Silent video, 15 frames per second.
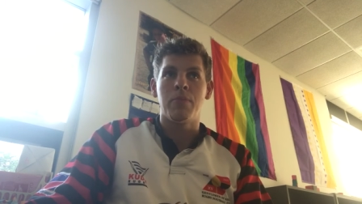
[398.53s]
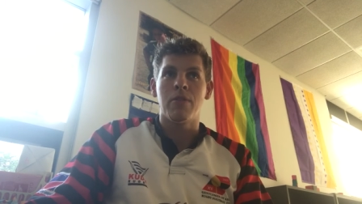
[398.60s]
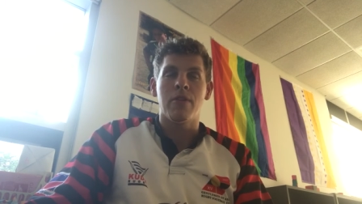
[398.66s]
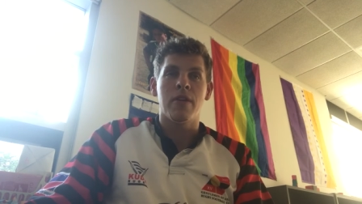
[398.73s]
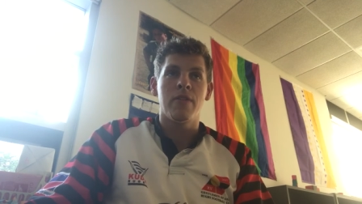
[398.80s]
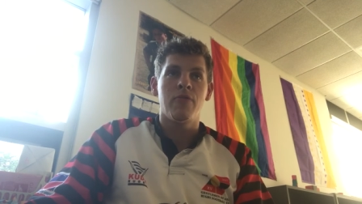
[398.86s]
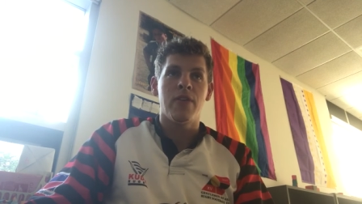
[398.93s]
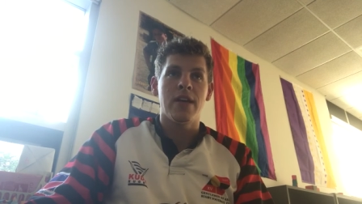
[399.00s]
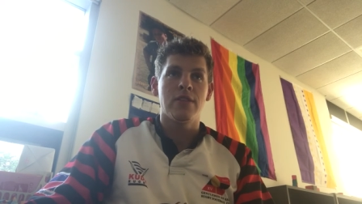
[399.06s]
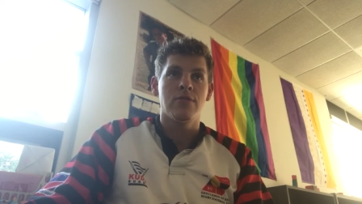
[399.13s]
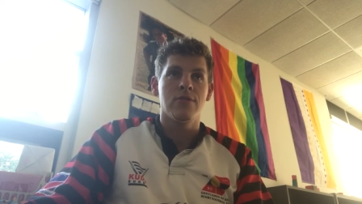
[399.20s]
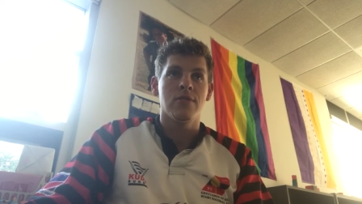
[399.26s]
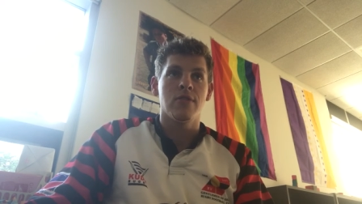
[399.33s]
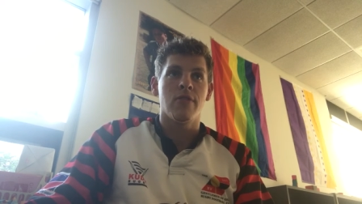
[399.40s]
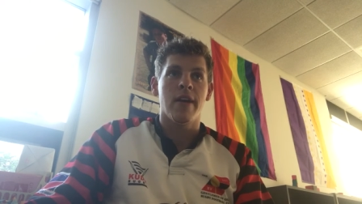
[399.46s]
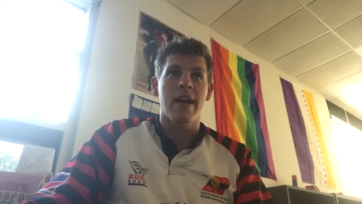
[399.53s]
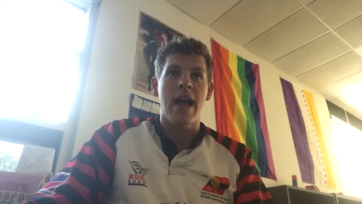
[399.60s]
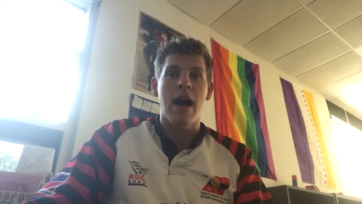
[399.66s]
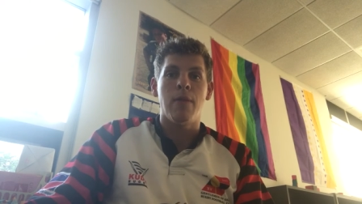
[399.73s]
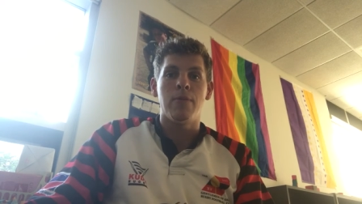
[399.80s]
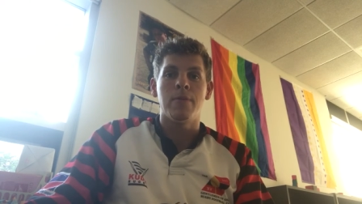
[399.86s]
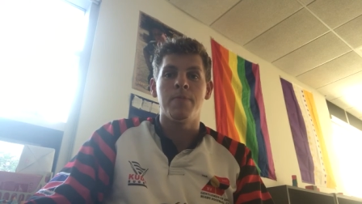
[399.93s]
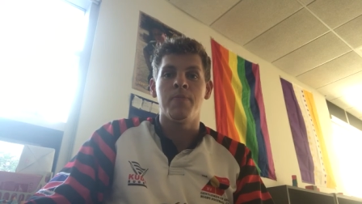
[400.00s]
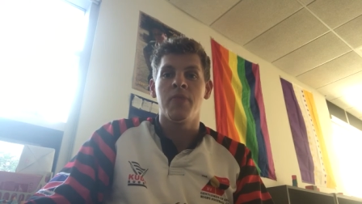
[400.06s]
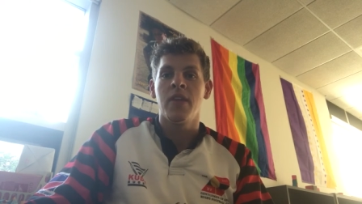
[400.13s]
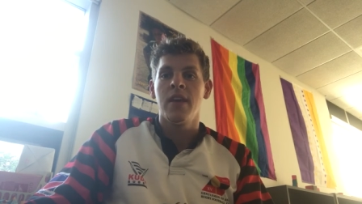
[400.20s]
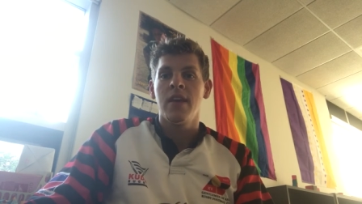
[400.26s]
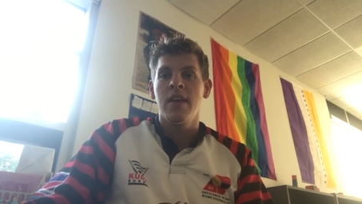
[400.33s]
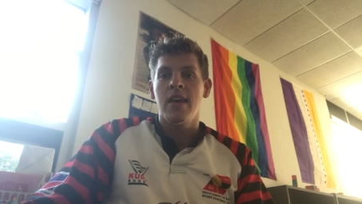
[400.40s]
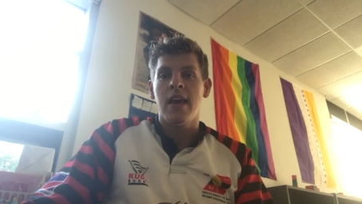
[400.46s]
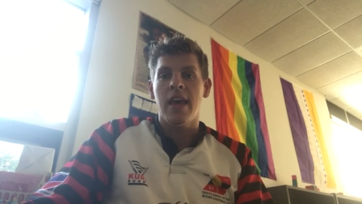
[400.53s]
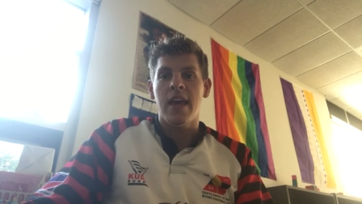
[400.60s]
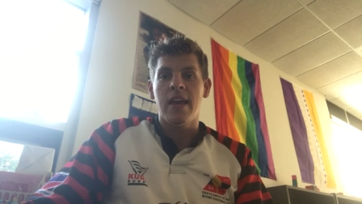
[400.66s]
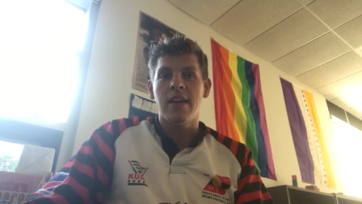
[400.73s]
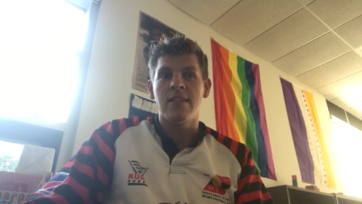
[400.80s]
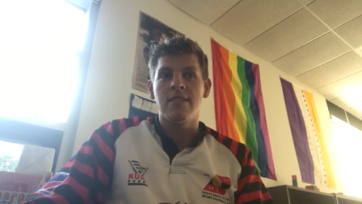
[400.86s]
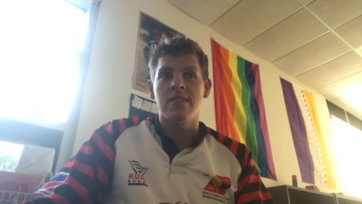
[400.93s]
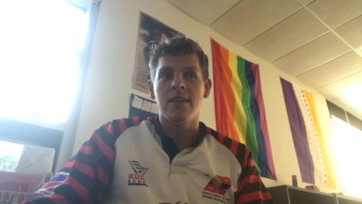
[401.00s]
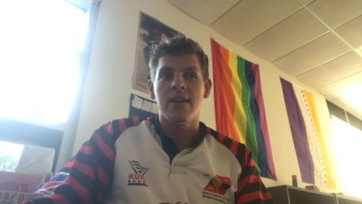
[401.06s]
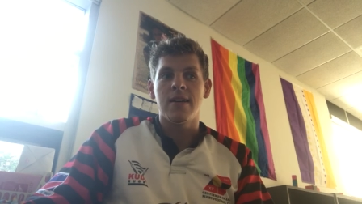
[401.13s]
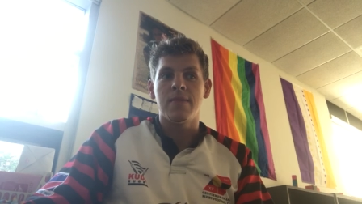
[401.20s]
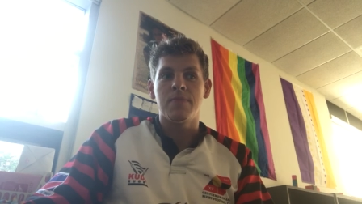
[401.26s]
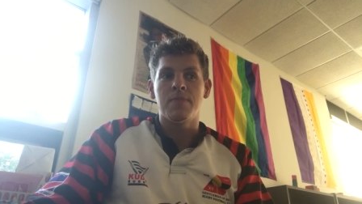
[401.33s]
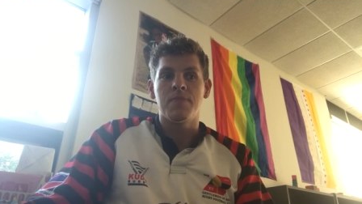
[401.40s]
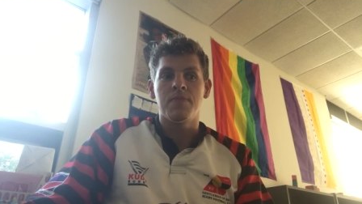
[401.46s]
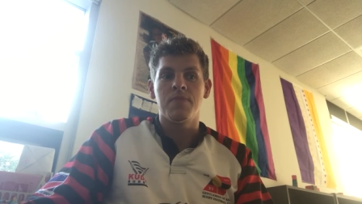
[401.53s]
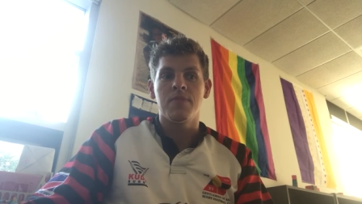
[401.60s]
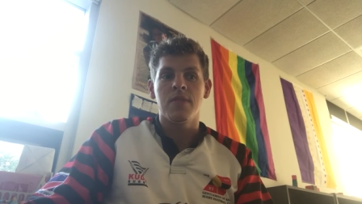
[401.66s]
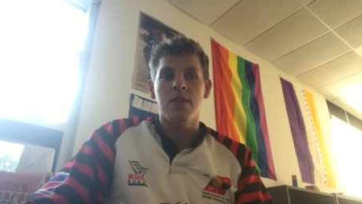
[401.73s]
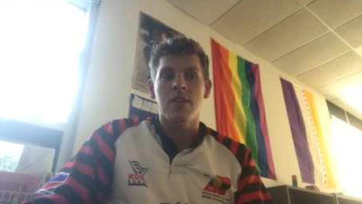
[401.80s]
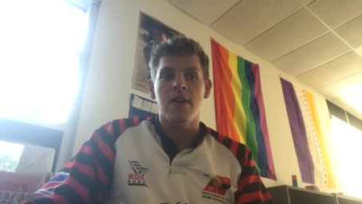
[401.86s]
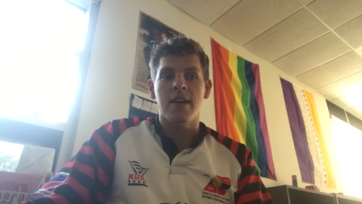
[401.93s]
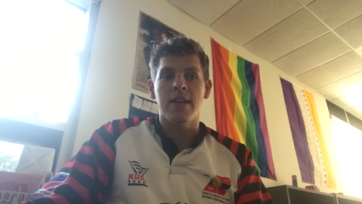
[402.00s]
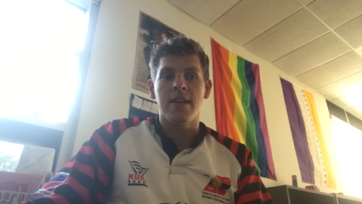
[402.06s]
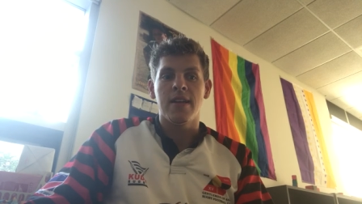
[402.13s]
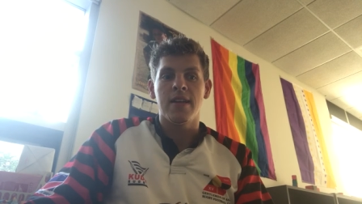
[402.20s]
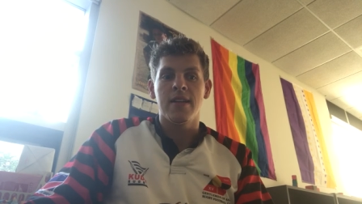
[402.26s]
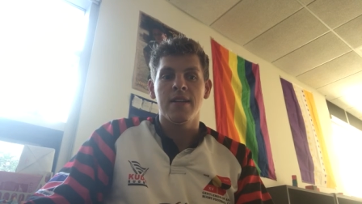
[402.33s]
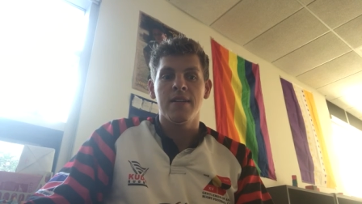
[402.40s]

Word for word: Blurryface is a great album, and um, you know, I,